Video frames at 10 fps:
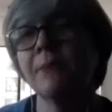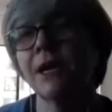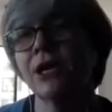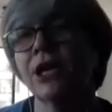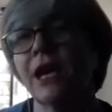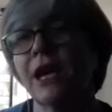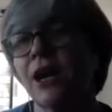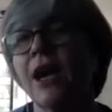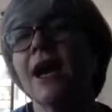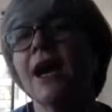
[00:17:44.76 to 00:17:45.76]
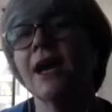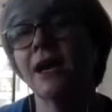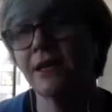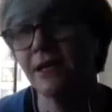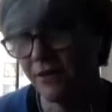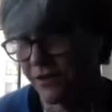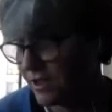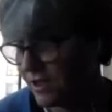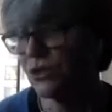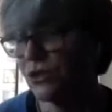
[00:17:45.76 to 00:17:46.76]
that Medicare gives
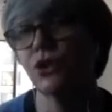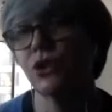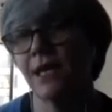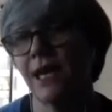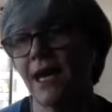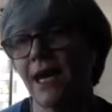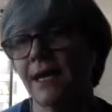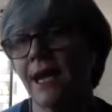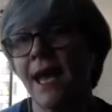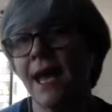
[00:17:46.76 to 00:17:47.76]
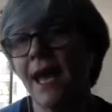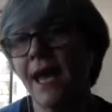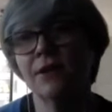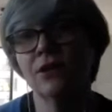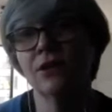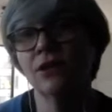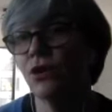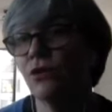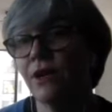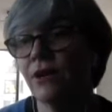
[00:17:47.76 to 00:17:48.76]
us to look at, and you
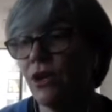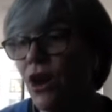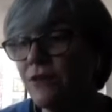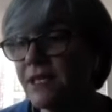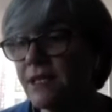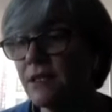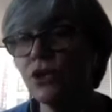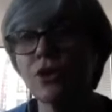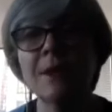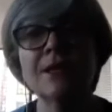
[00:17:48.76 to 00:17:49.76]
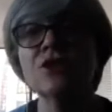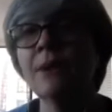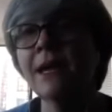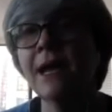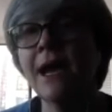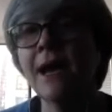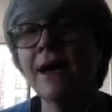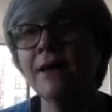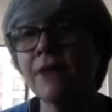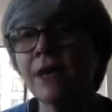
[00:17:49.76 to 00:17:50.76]
know, very often, you know, the patient might
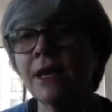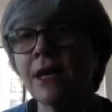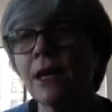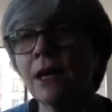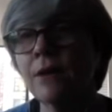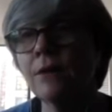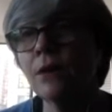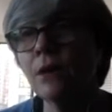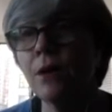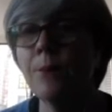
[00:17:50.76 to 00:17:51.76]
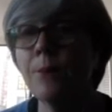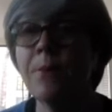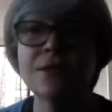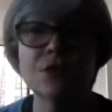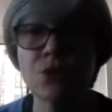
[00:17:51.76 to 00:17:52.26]
have a uh, a bed